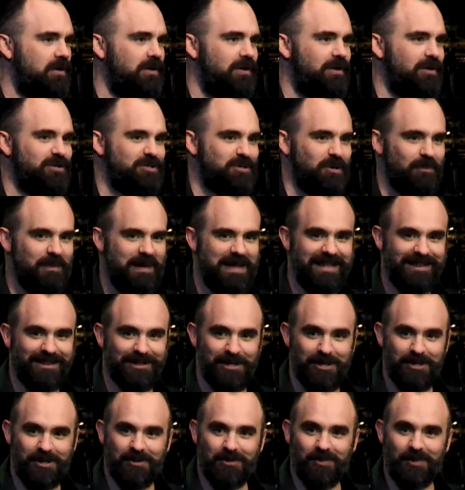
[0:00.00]
So me and
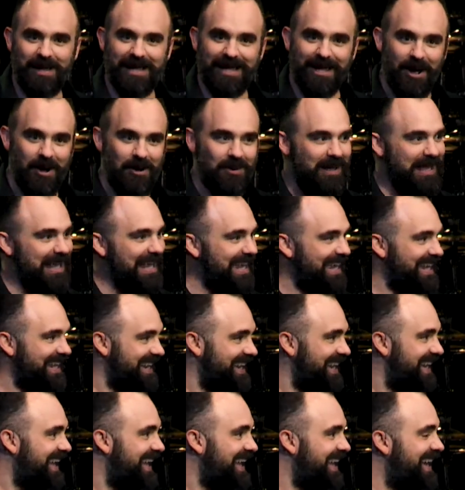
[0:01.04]
Luke, we go in
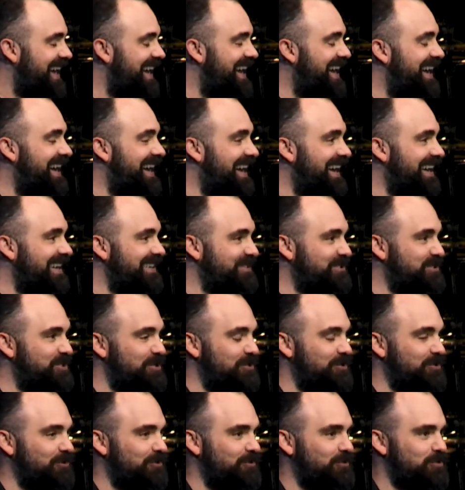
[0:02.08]

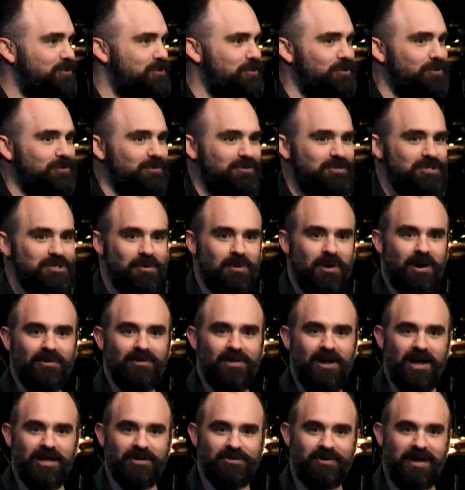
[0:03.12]
to do our
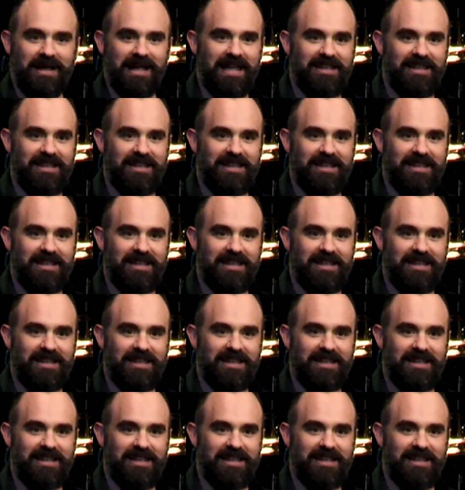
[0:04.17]
laundry.